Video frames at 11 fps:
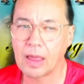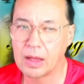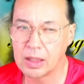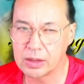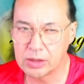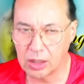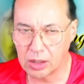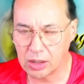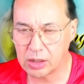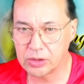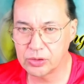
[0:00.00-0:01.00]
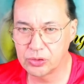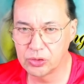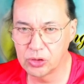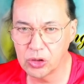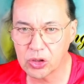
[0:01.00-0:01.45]
the
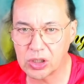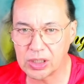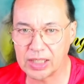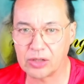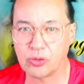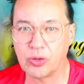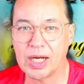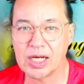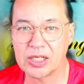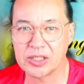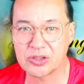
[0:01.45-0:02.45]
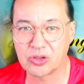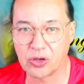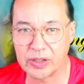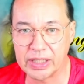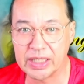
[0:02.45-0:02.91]
Nuclear
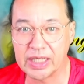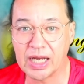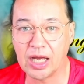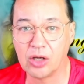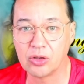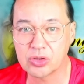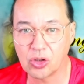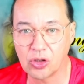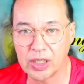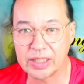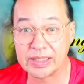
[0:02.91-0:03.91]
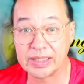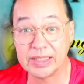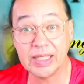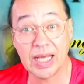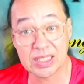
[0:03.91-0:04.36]
Regulatory
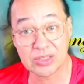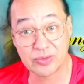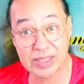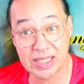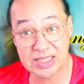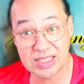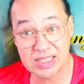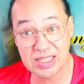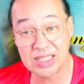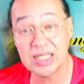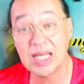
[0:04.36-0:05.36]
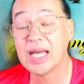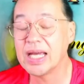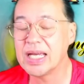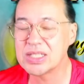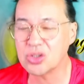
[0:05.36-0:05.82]
Authority, as we can see,
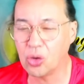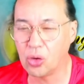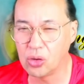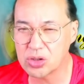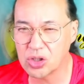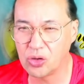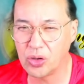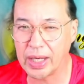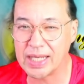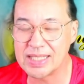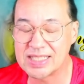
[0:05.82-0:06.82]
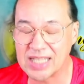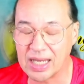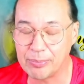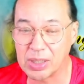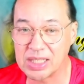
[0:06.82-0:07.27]
is also a
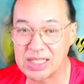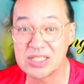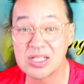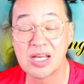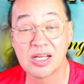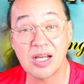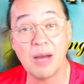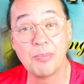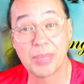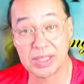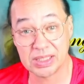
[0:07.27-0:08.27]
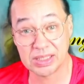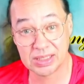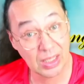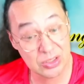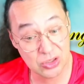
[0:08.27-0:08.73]
Japanese
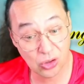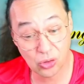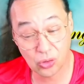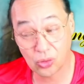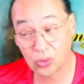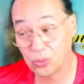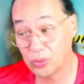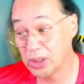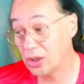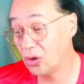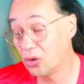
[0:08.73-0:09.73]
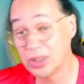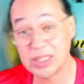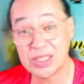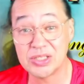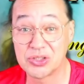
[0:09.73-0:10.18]
company, so we
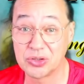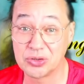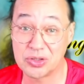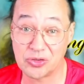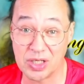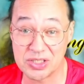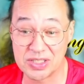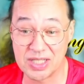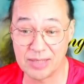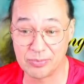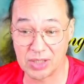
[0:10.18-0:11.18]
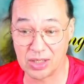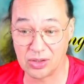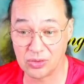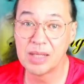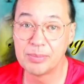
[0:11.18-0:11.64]
only should trust them
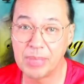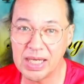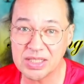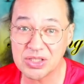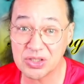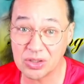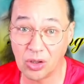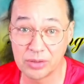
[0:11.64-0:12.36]
now. On